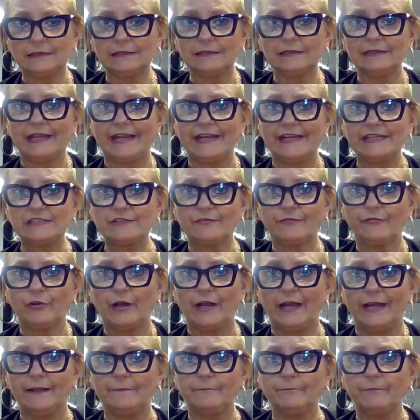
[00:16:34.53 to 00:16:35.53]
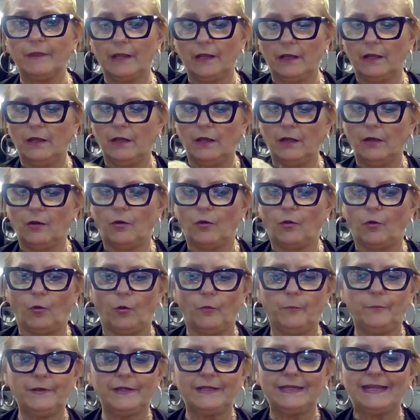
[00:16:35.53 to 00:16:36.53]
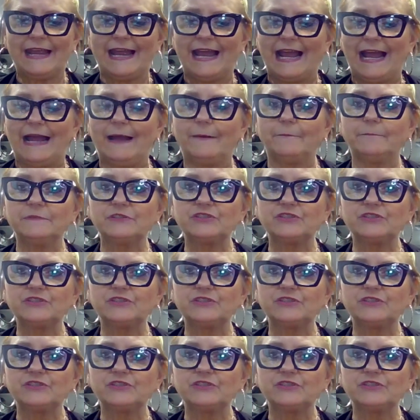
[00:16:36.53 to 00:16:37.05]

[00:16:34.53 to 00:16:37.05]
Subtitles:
Lace front, open cap.